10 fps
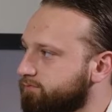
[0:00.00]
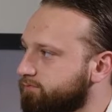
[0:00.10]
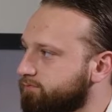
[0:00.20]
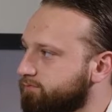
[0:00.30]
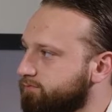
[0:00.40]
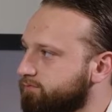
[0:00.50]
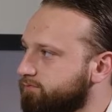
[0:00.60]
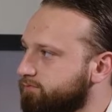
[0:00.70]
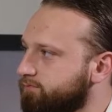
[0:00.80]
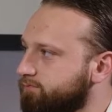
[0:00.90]

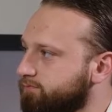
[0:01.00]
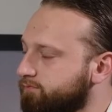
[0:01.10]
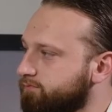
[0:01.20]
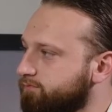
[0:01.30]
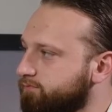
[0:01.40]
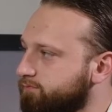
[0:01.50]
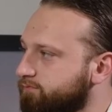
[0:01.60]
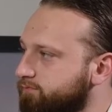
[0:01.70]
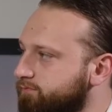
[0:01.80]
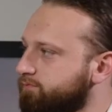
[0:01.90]

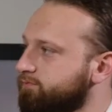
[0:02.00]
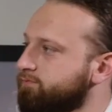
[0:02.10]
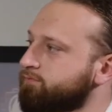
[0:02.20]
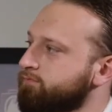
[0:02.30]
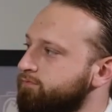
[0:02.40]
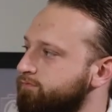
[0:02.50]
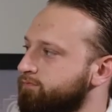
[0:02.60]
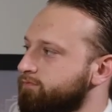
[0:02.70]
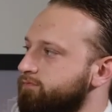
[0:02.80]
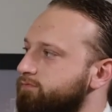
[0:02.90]

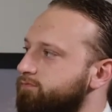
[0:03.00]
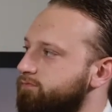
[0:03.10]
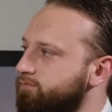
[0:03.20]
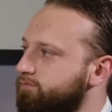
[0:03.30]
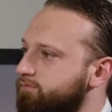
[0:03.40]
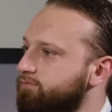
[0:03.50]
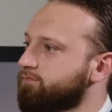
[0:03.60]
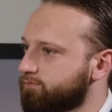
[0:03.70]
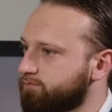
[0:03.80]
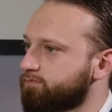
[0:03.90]

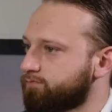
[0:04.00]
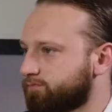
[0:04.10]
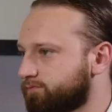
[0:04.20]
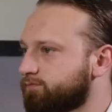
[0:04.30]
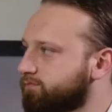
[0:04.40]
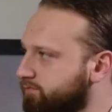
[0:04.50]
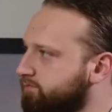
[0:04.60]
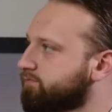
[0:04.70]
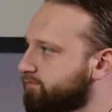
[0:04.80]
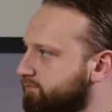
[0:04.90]

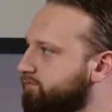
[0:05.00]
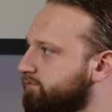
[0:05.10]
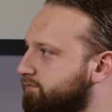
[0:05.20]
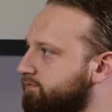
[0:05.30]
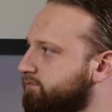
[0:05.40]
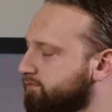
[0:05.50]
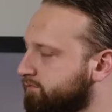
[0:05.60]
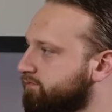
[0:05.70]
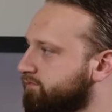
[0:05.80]
[no speech]